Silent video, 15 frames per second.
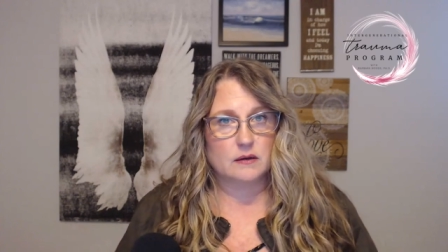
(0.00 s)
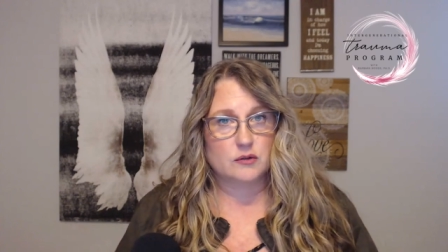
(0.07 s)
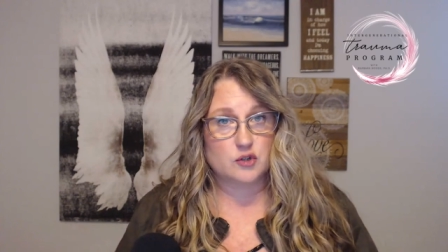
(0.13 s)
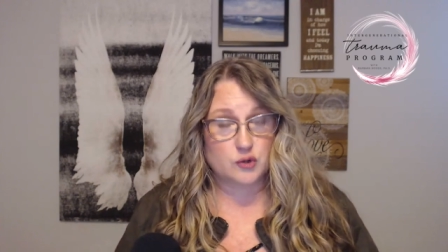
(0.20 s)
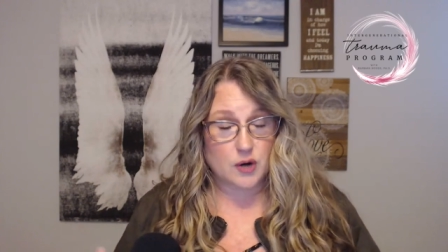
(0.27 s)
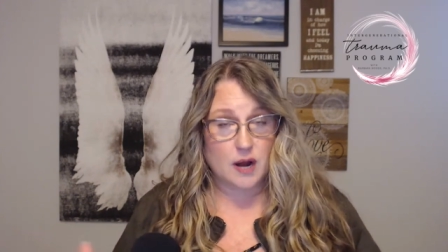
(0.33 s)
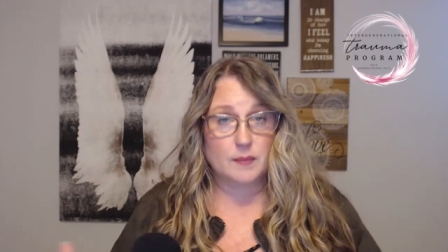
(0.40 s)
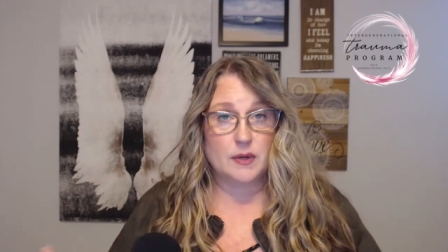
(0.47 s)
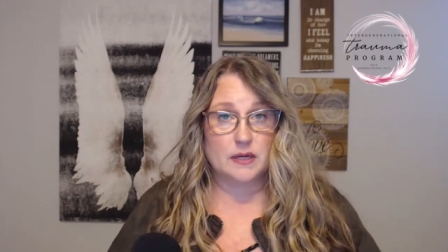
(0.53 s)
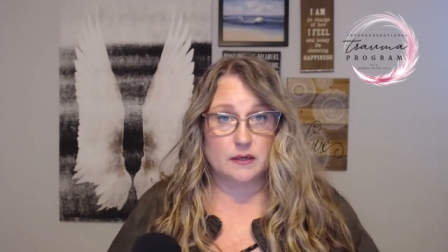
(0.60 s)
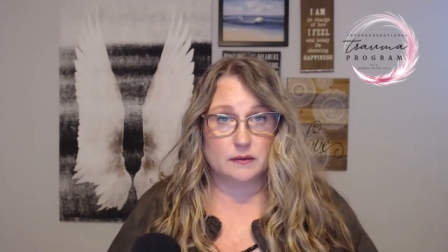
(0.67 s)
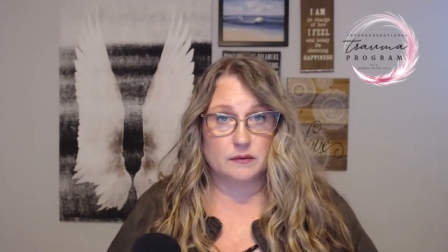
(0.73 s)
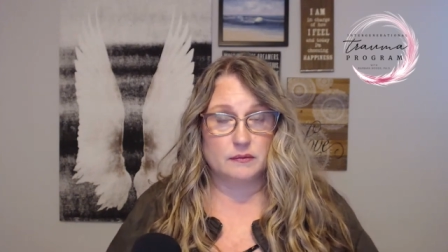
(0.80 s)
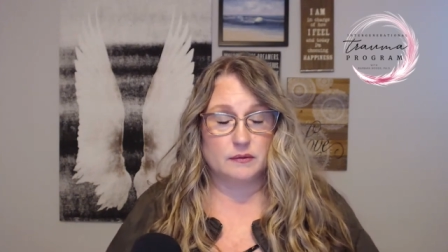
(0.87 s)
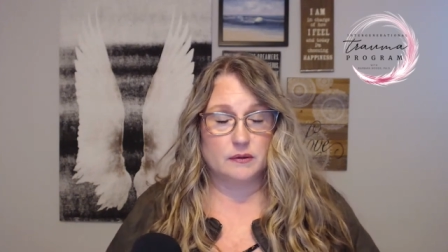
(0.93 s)

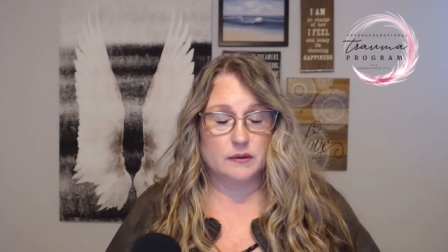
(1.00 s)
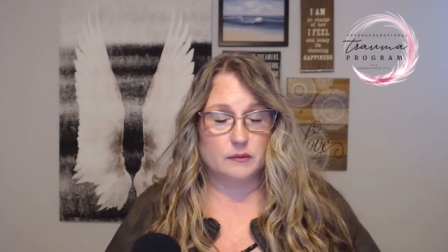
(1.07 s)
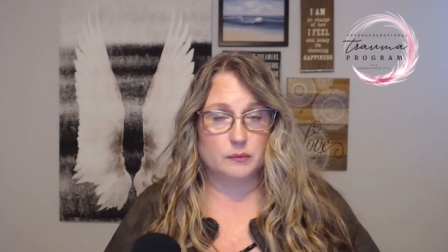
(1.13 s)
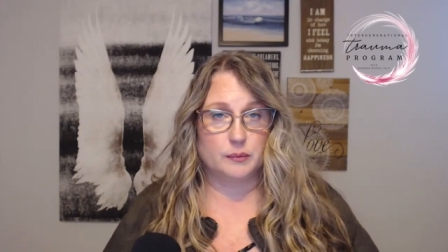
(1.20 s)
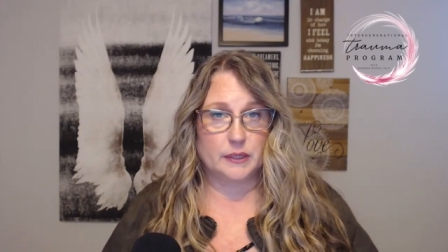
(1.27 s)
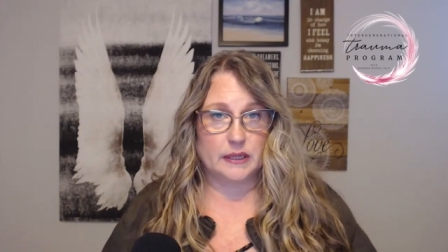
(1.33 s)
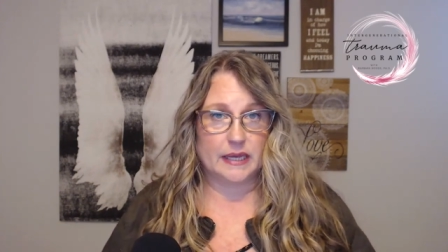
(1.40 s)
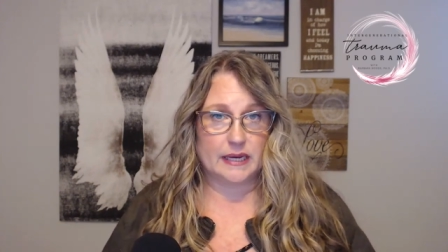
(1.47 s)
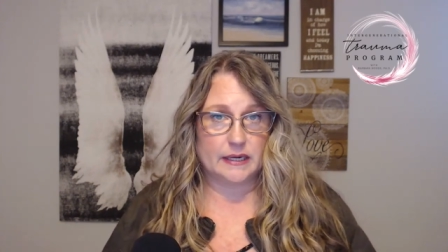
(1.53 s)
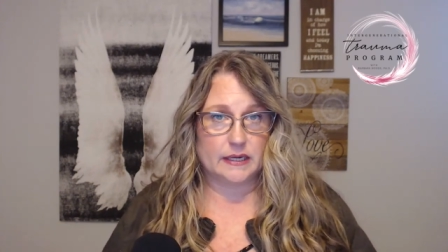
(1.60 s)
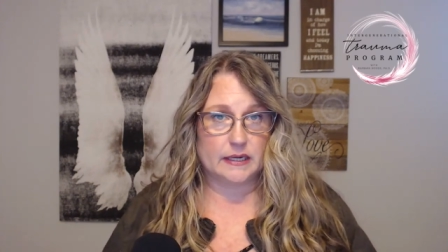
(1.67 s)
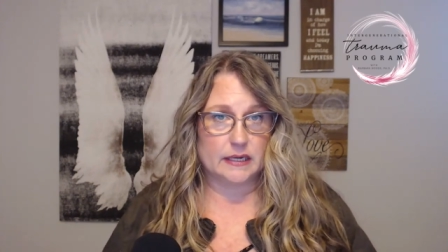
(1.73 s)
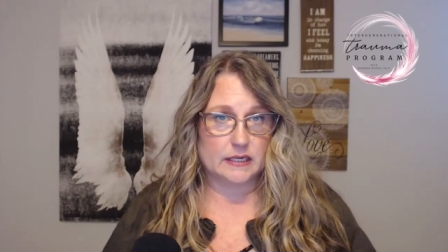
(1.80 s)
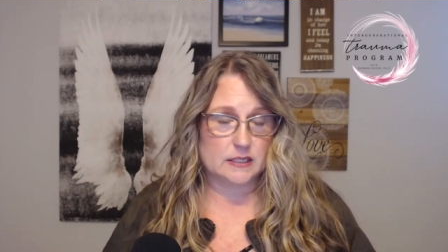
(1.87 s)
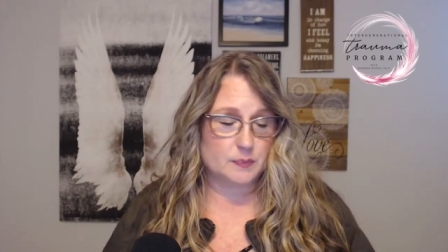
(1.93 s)
trauma-related
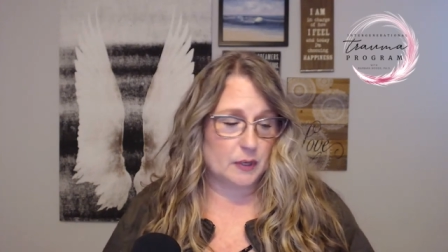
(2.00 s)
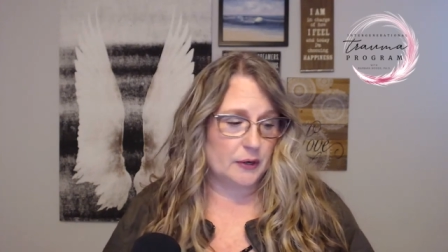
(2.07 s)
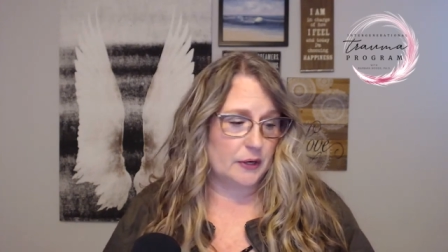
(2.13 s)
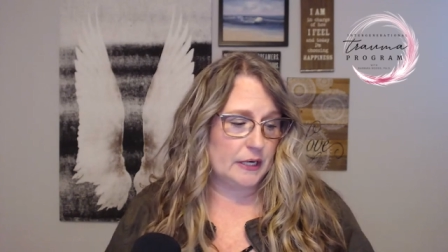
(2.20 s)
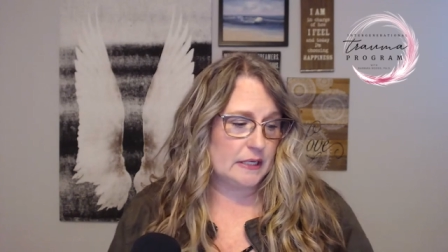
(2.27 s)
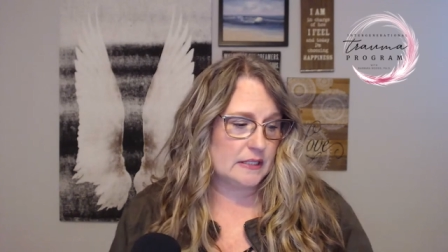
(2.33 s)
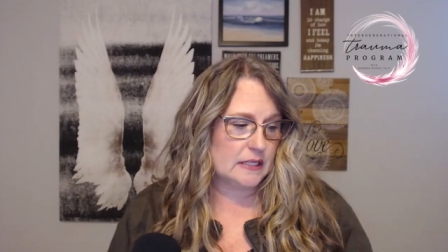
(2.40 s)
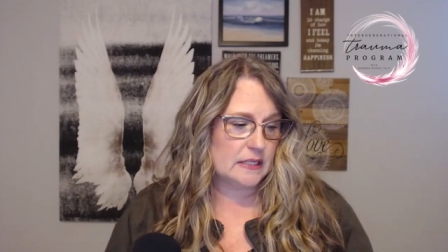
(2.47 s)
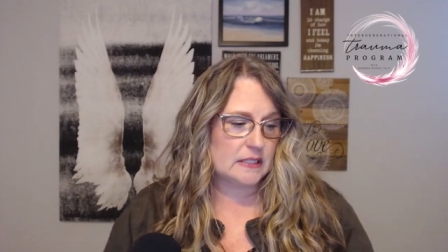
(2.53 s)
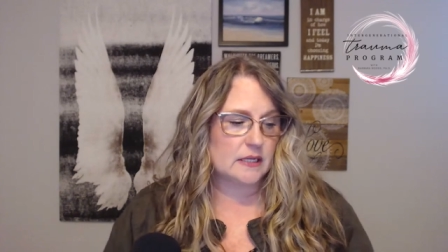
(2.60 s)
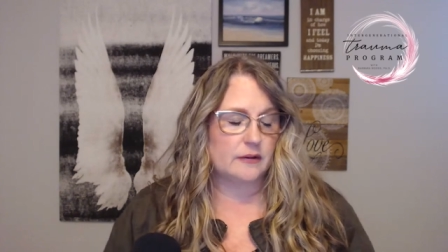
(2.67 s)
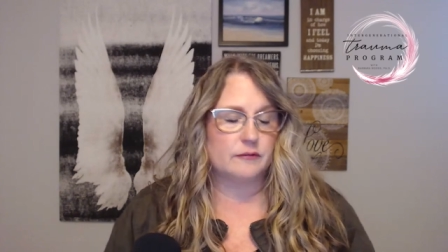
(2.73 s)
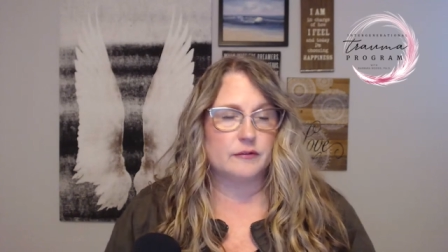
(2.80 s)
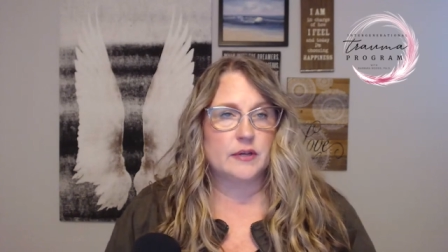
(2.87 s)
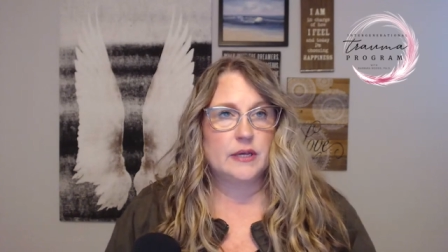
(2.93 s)
experiences of